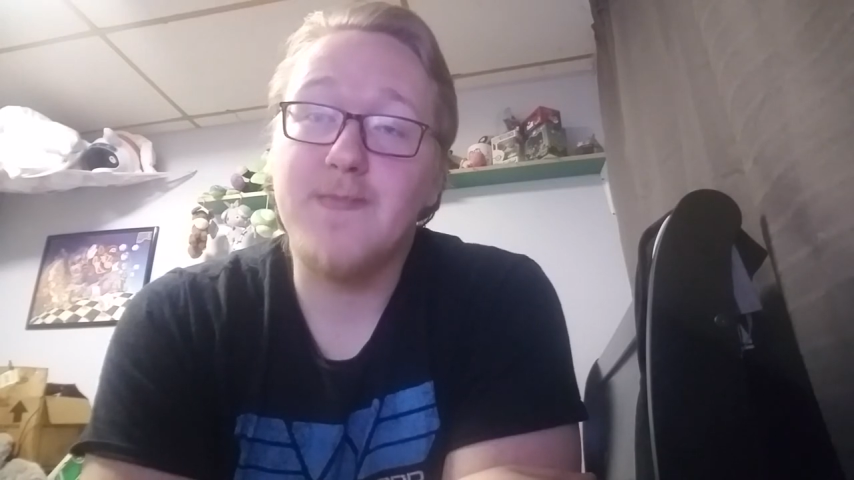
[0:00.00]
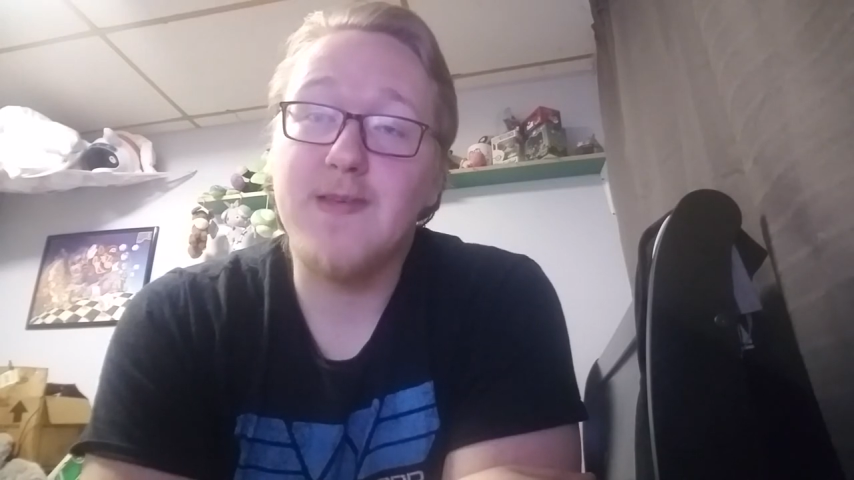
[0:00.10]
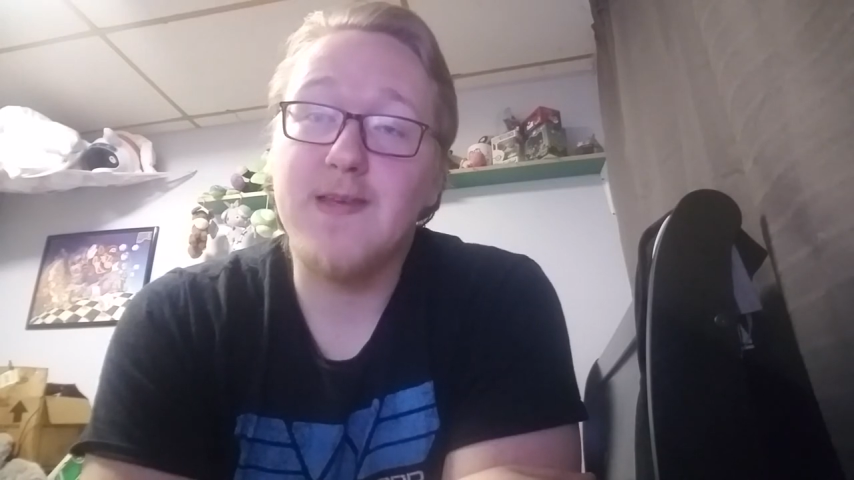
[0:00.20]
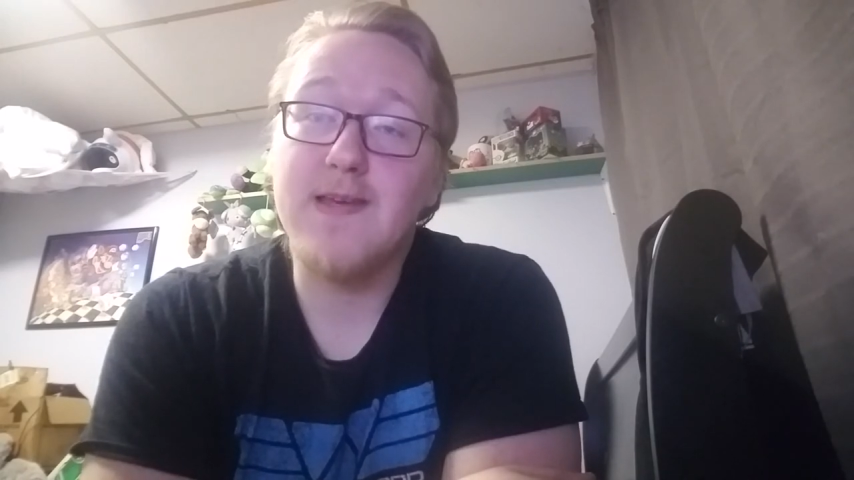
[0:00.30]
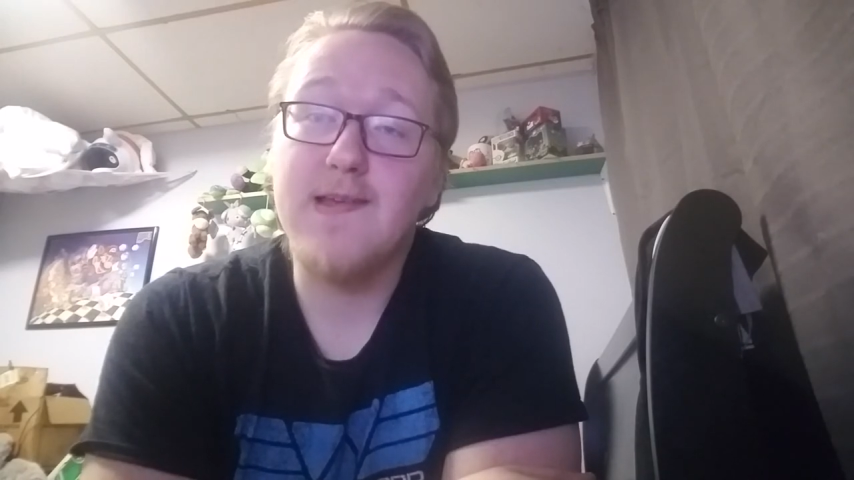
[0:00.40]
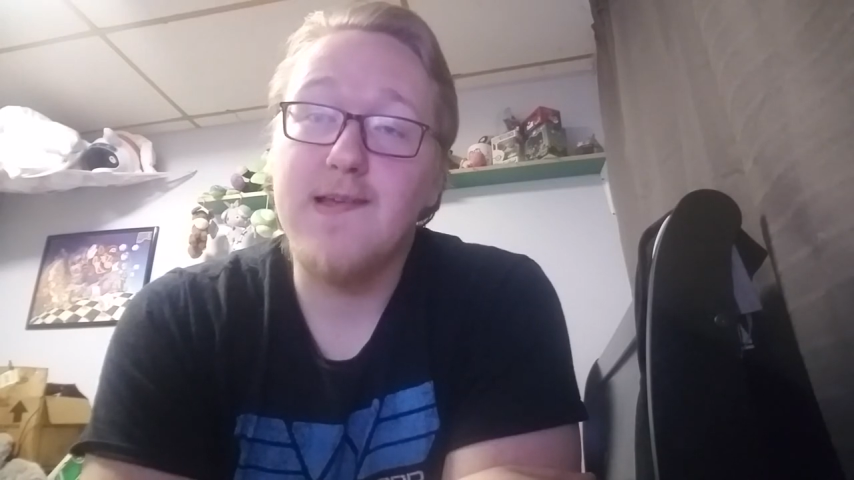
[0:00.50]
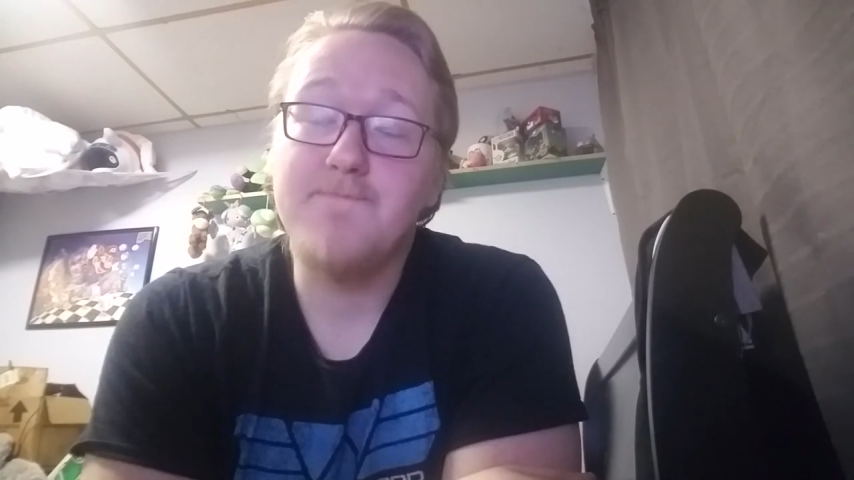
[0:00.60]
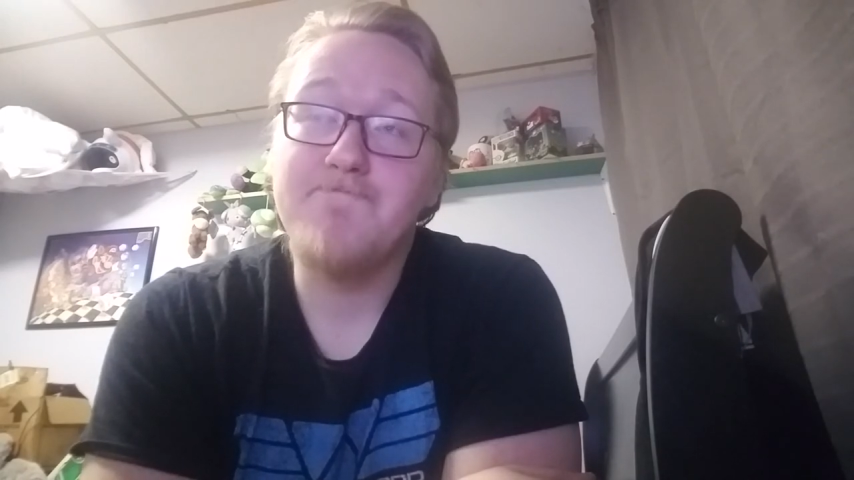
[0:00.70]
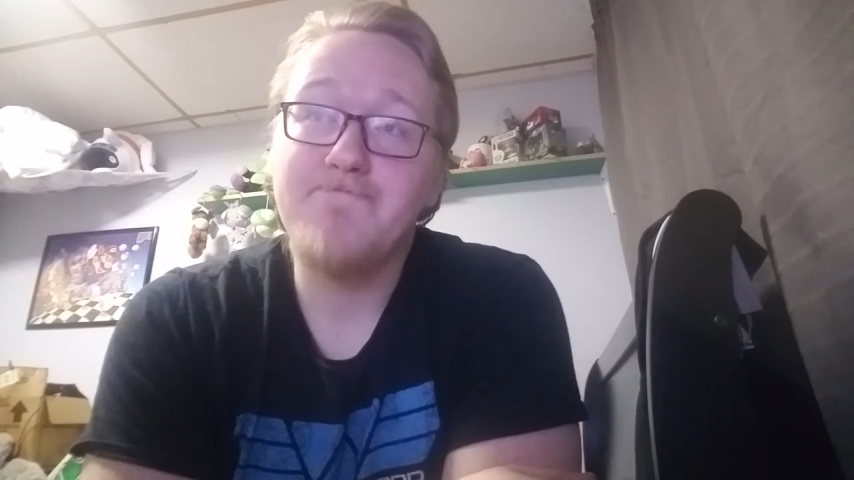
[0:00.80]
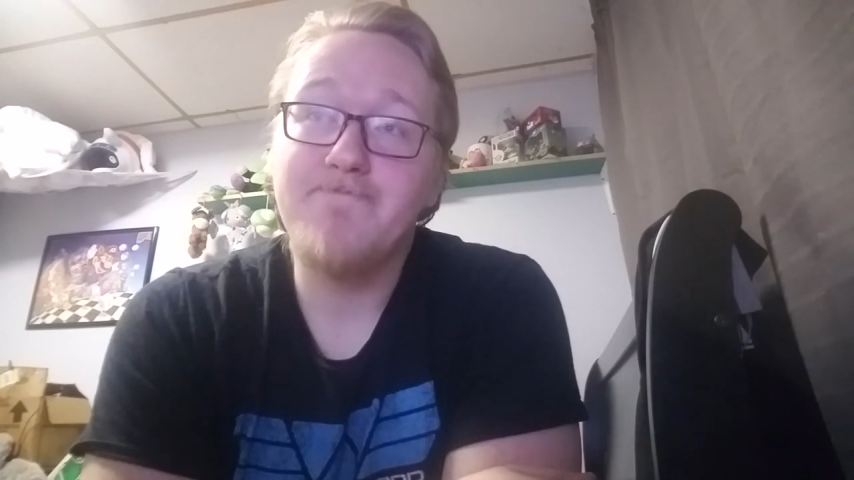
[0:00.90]
yeah,
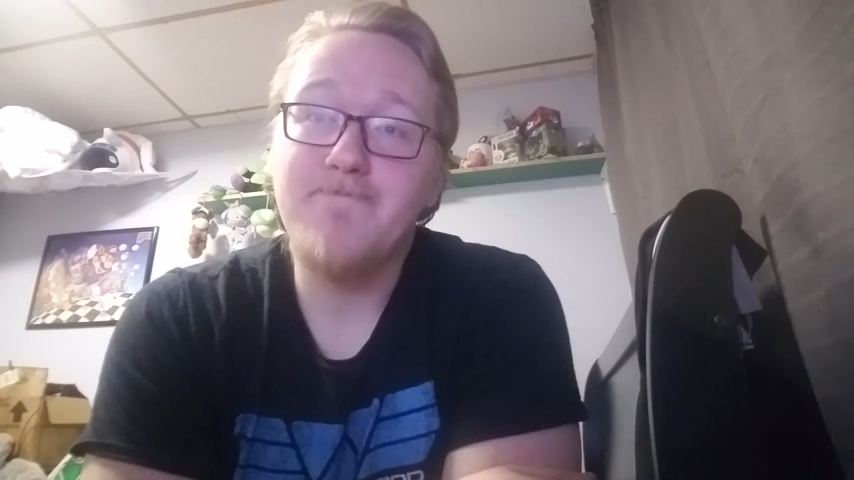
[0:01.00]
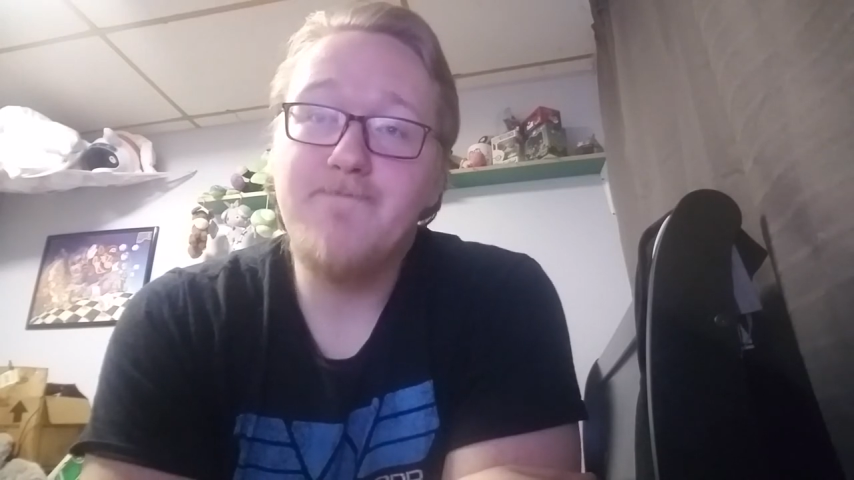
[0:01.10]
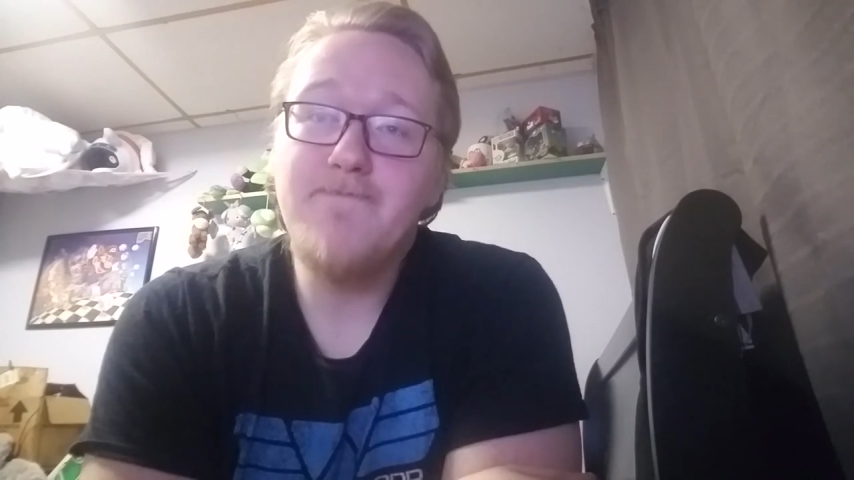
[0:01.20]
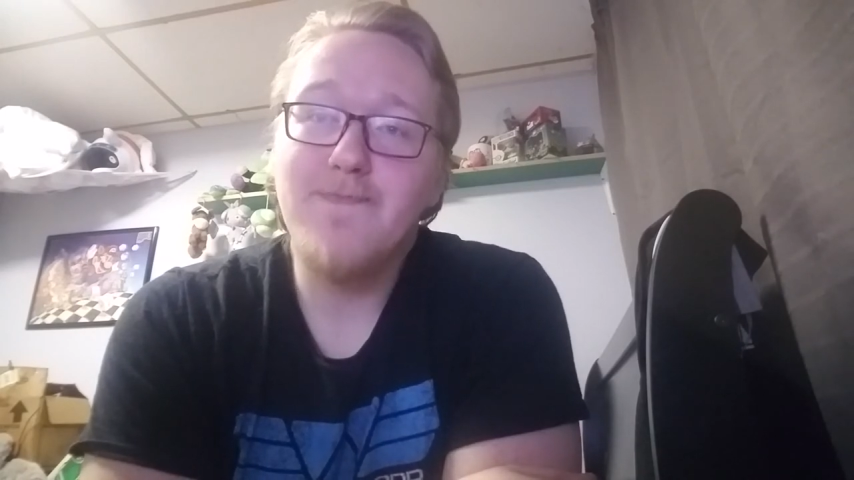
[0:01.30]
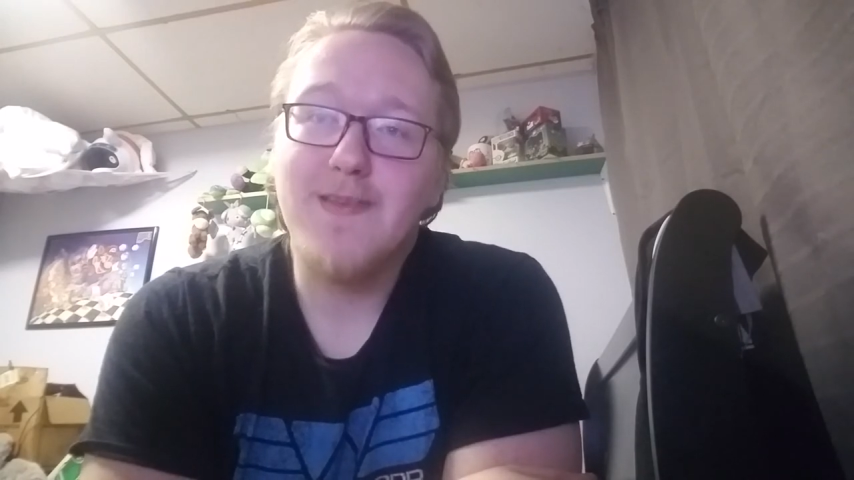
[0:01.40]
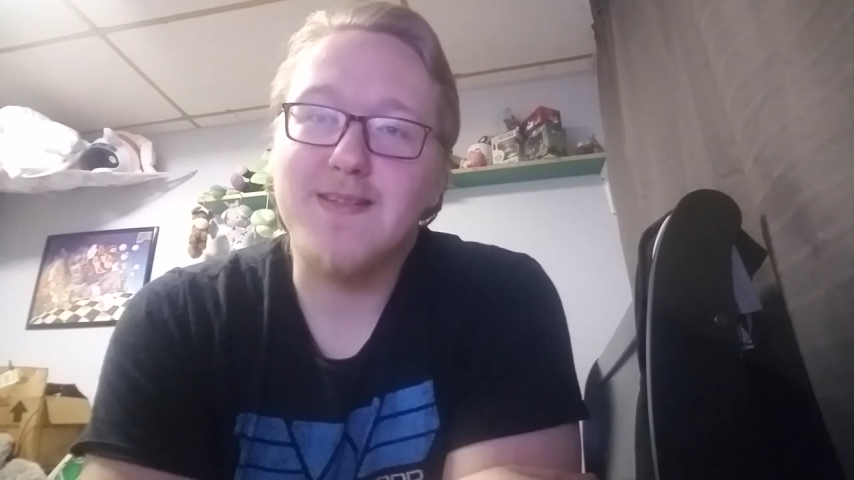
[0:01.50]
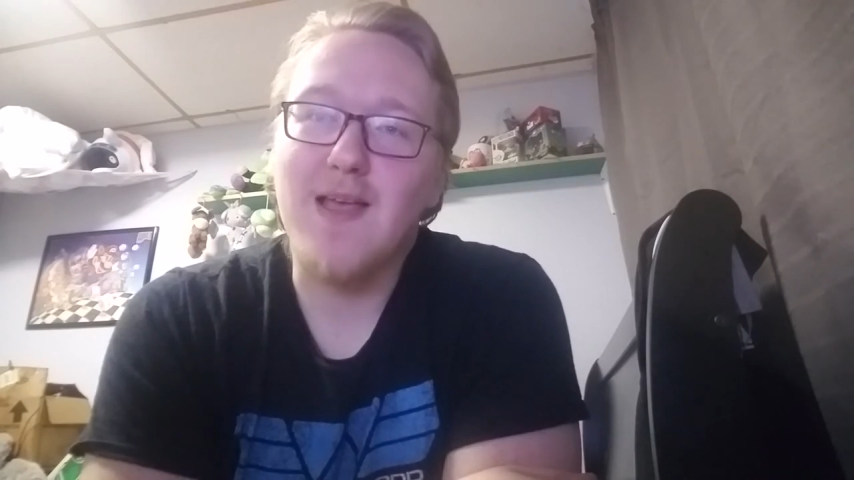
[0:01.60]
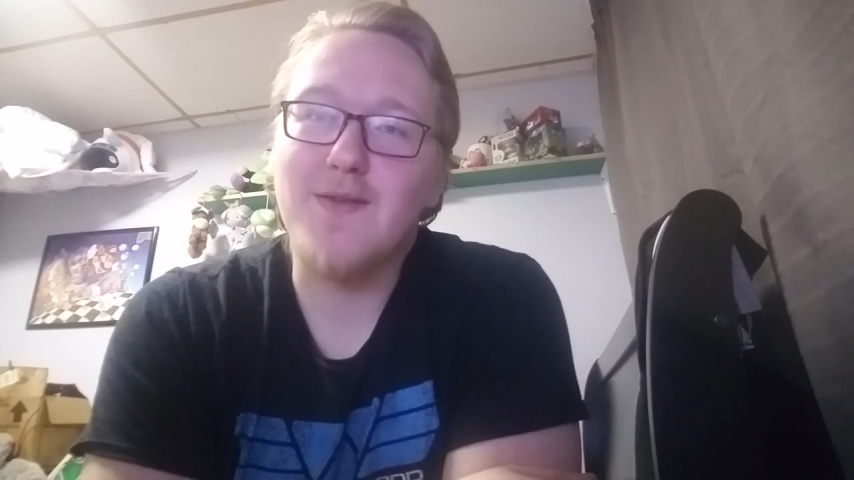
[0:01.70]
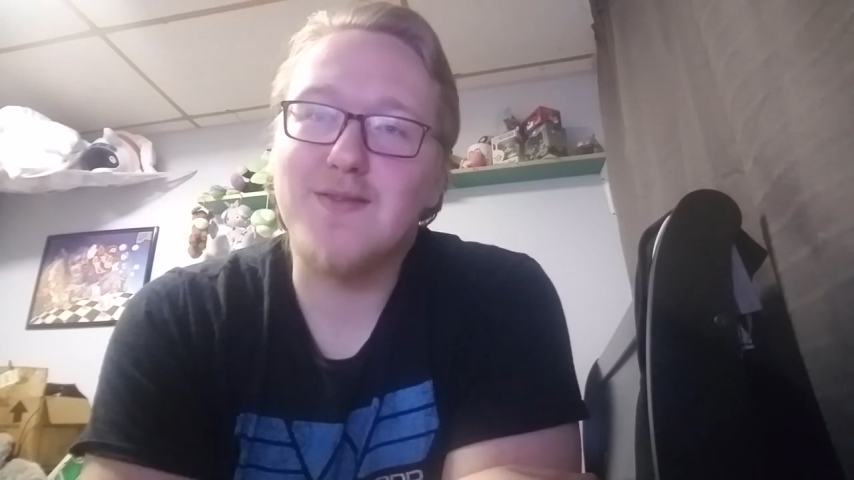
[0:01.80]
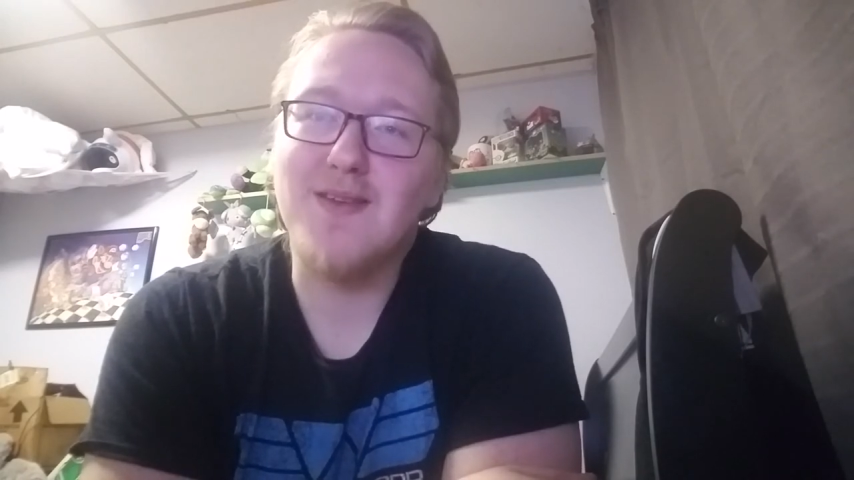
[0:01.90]
because I
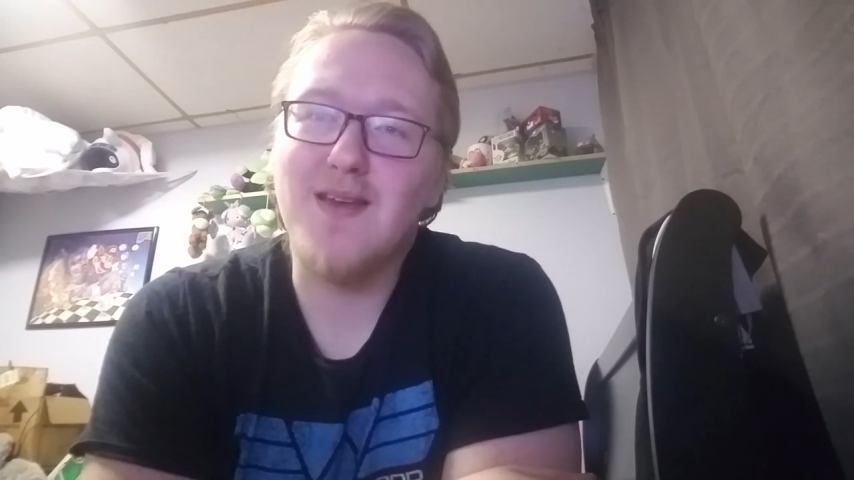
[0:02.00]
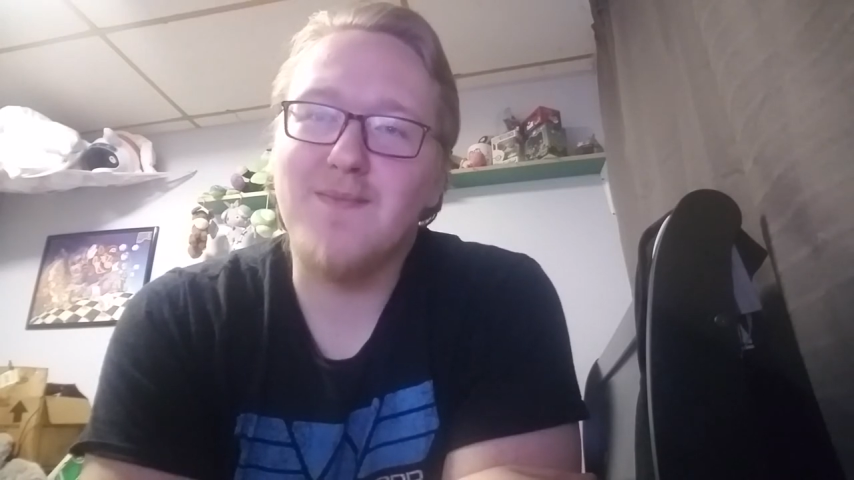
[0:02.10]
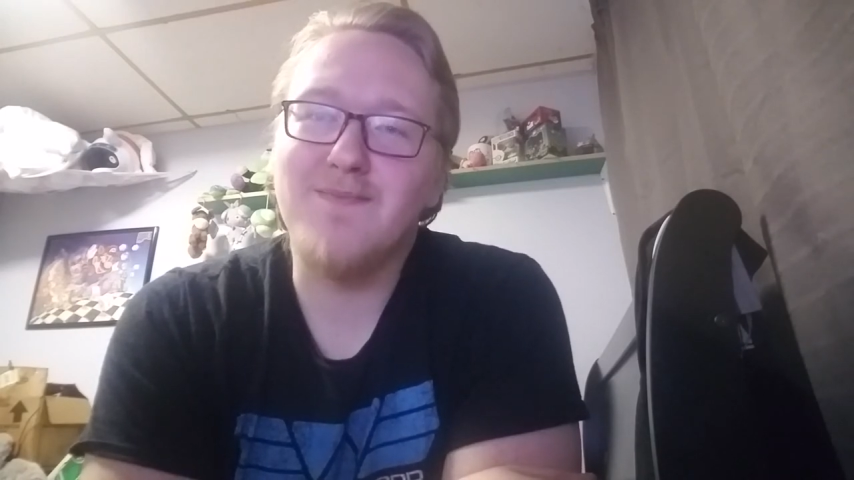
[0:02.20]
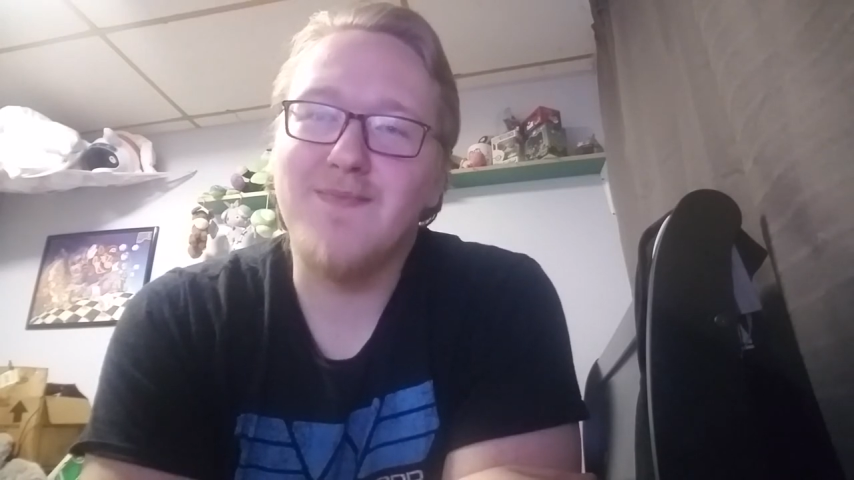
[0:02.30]
was um,